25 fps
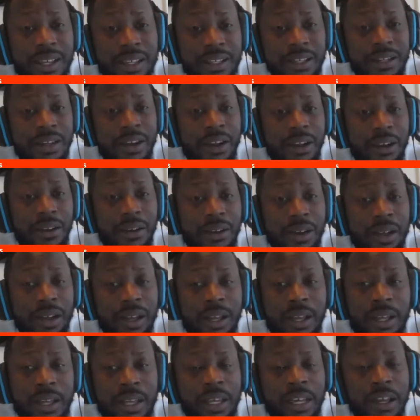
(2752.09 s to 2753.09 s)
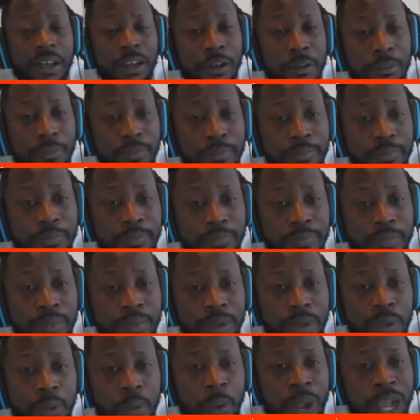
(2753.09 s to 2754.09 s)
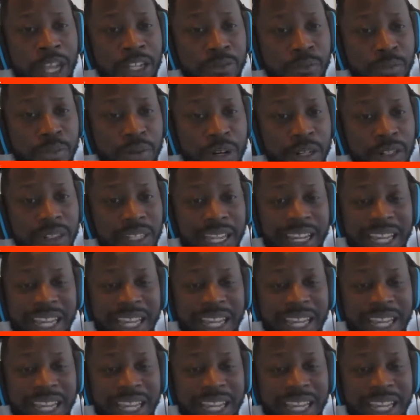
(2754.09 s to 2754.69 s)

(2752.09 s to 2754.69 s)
You know, him, Westbrook,